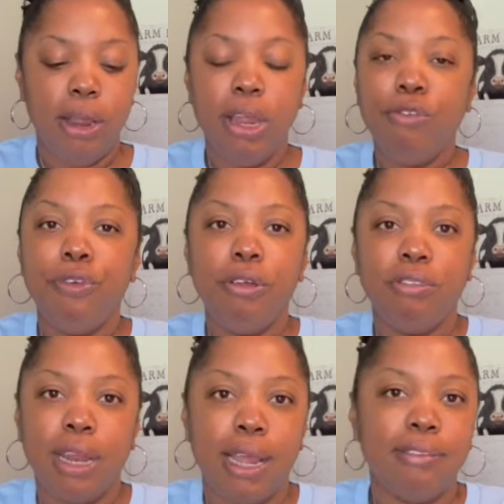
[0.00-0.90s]
It feels
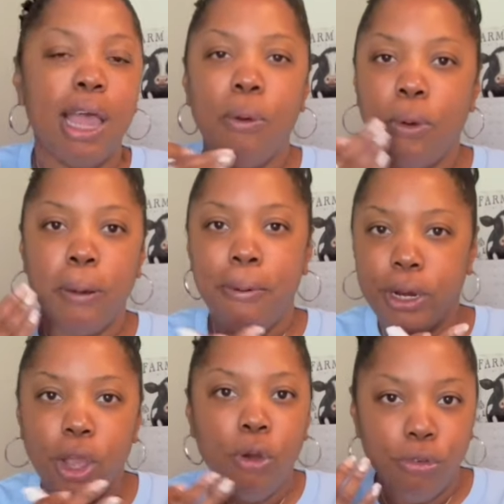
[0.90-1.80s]
nice. I don't want to put
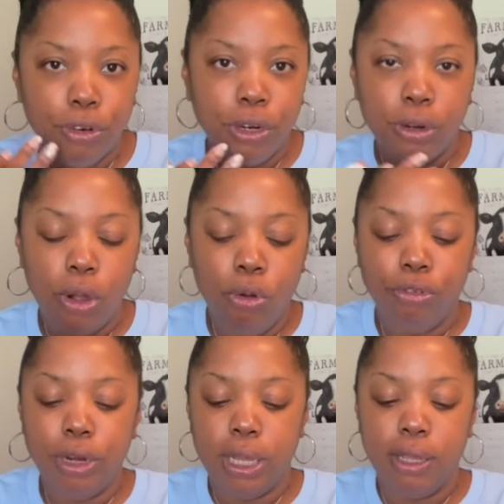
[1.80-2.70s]
it over
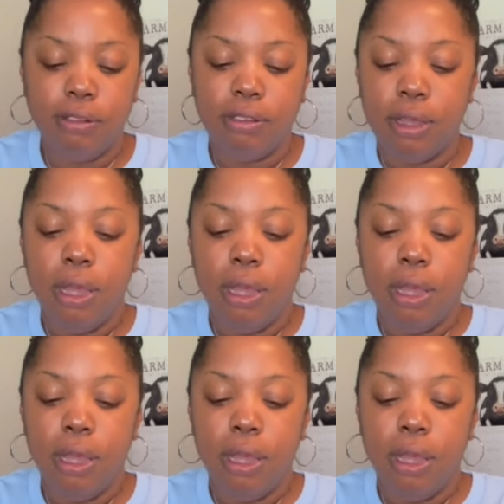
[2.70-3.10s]
this.